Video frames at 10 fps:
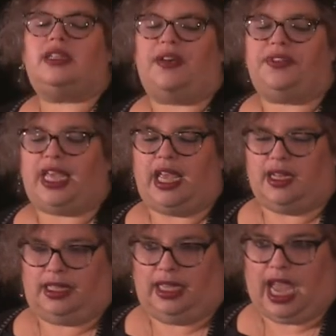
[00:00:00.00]

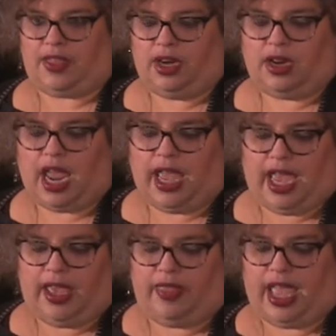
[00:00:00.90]
dovetailed together,
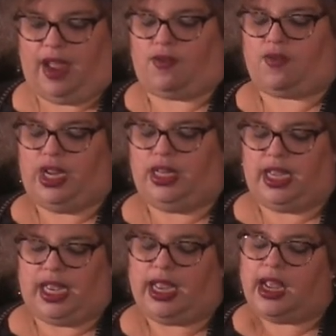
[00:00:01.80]
and that
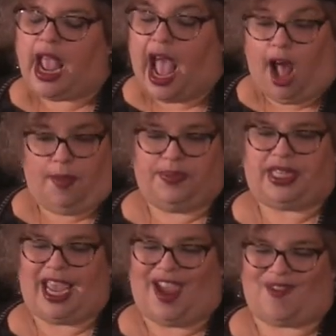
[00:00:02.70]
really helps
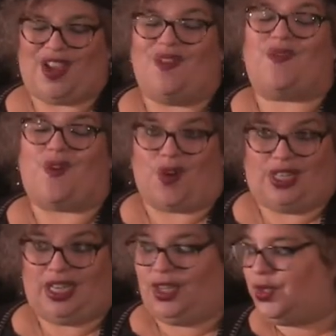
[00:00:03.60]
and
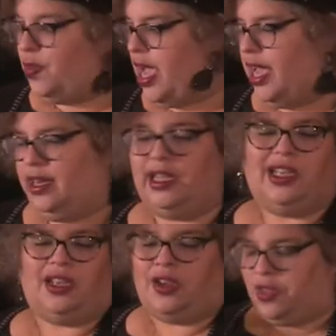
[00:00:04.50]
reinforces when
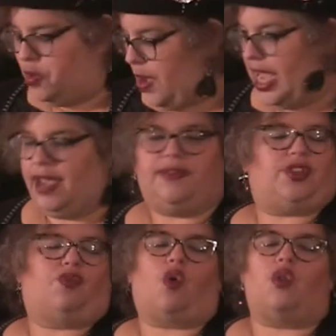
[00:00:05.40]
the waves
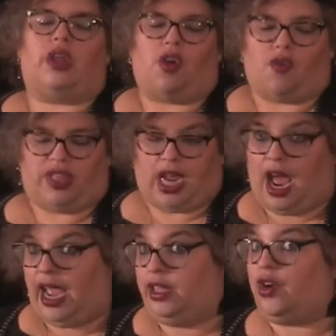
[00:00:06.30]
are rolling over the
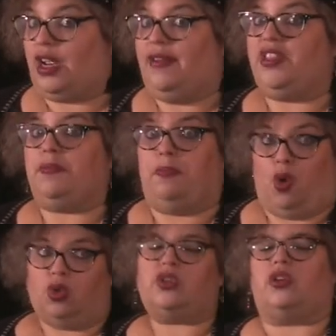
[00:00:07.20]
island or even the
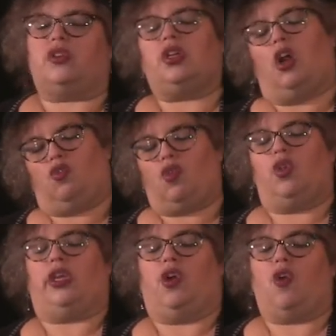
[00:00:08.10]
boulders are
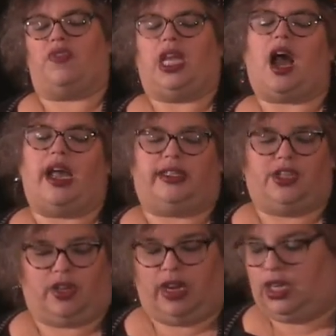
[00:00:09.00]
rolling over the
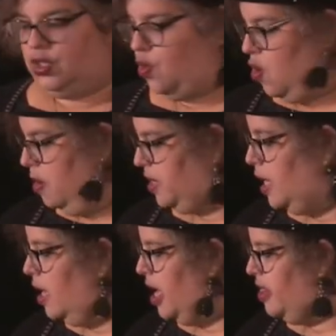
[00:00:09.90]
island during storms
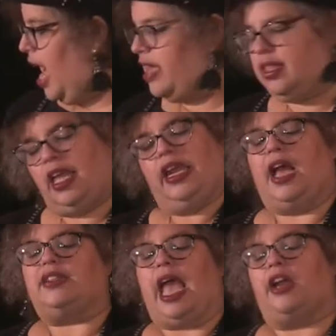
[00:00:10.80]
that the
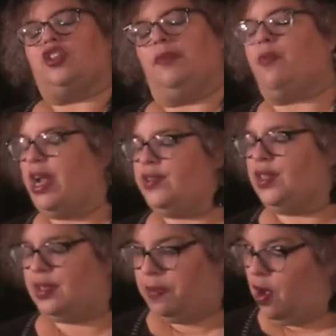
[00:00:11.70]
lighthouse actually
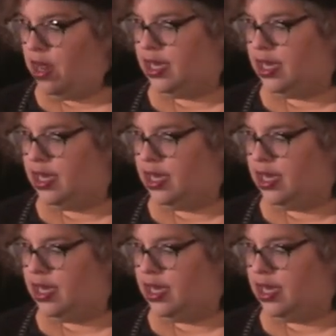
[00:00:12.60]
braces upon